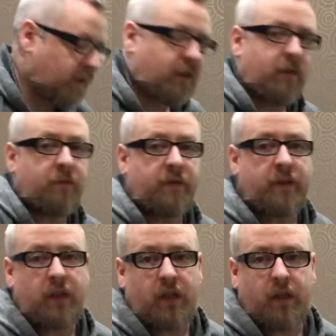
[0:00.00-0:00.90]
it was
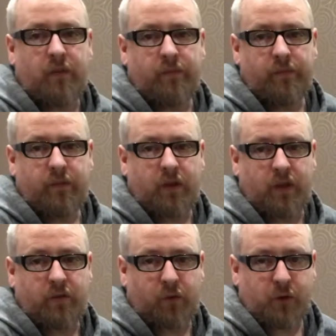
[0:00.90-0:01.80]
these
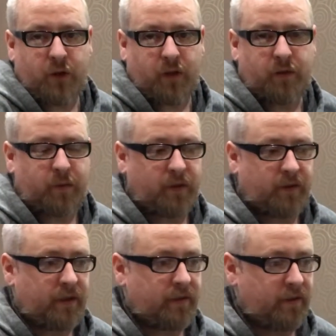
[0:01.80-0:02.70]
front shocks, because
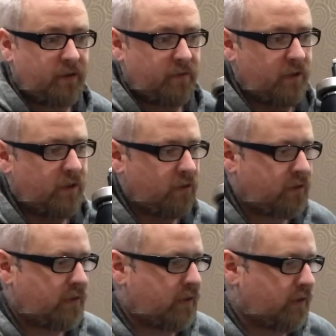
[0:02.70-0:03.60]
as I said, I've already looked
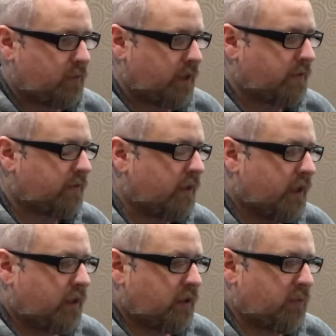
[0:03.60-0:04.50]
in the boxes.
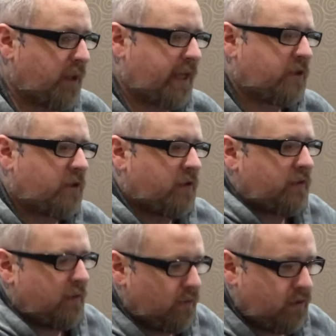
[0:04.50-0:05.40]
The black shocks
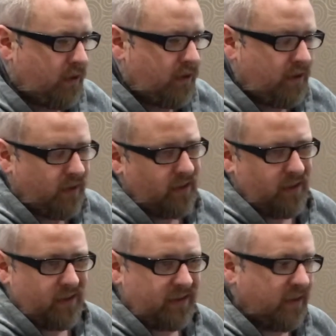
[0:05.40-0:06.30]
look,
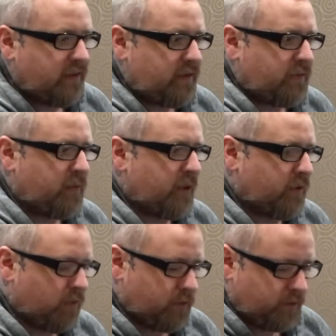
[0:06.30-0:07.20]
I see, it sounds a bit
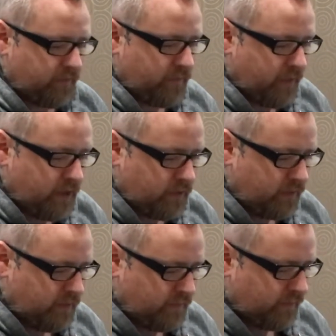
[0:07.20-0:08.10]
older, the finish is
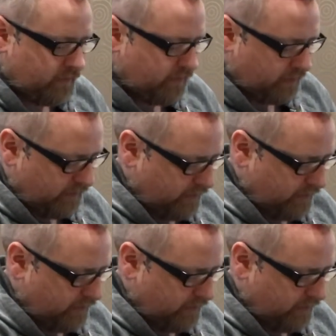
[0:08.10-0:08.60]
different. These are kind of